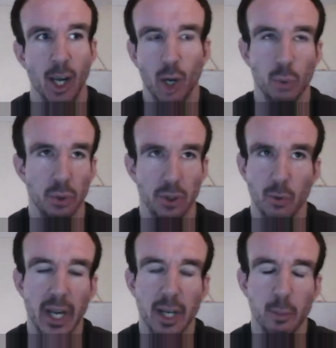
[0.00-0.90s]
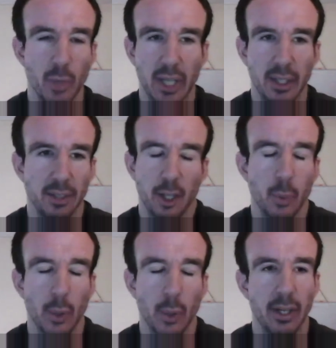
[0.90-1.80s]
ultra rare, like there's no
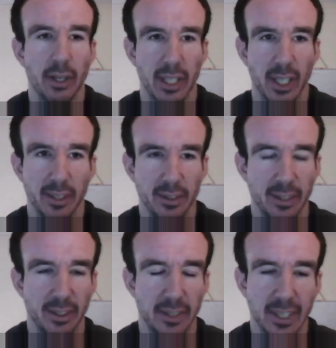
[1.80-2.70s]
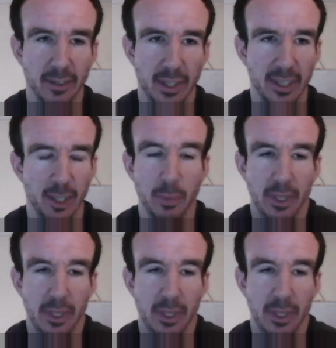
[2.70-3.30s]
point in looking at statistics or anything,